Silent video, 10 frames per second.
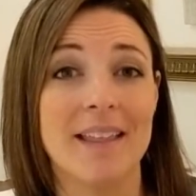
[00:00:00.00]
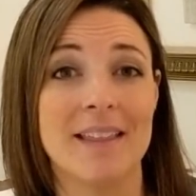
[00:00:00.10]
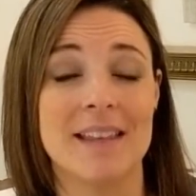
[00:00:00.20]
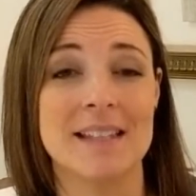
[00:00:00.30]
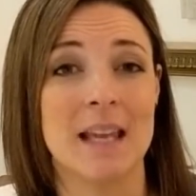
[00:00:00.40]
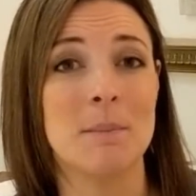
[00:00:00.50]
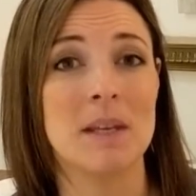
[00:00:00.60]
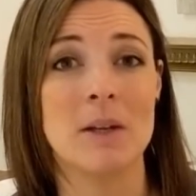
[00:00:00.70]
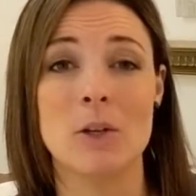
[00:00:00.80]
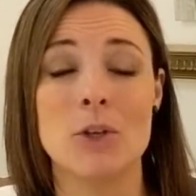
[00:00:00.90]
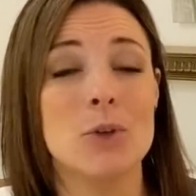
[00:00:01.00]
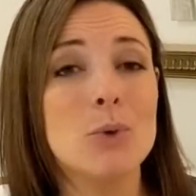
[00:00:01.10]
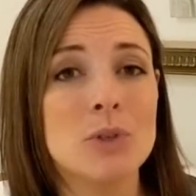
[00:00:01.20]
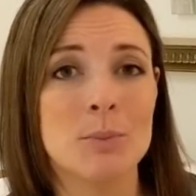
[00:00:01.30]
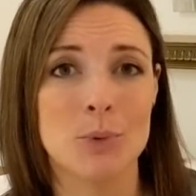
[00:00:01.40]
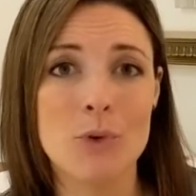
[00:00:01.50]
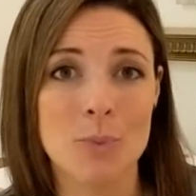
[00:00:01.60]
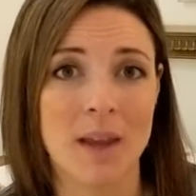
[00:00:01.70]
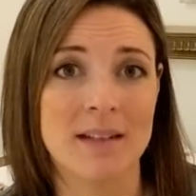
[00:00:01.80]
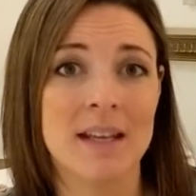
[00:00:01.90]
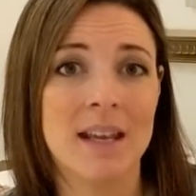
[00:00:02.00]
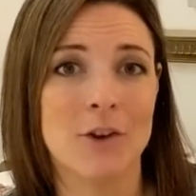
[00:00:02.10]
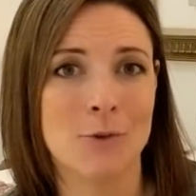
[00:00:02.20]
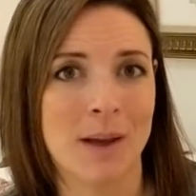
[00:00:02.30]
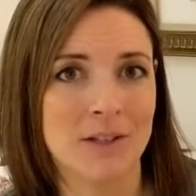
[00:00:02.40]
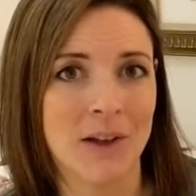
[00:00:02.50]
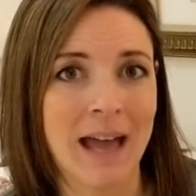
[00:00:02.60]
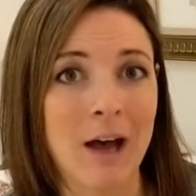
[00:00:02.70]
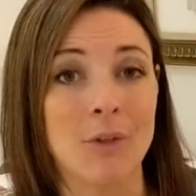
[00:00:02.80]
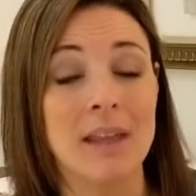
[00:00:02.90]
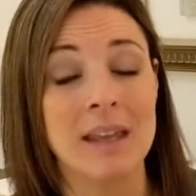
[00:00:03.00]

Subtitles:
that this can be a huge improvement in your mental health.